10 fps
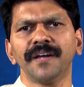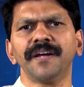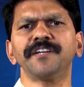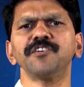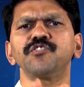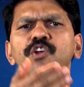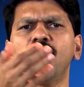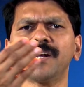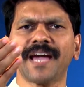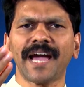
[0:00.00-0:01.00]
It is
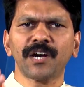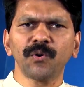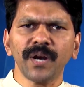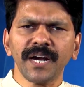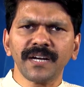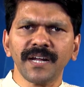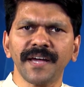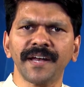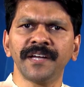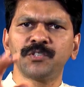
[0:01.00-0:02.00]
not
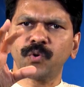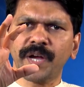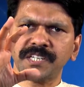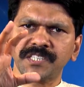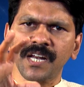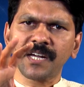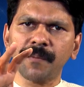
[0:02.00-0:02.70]
accurately an educational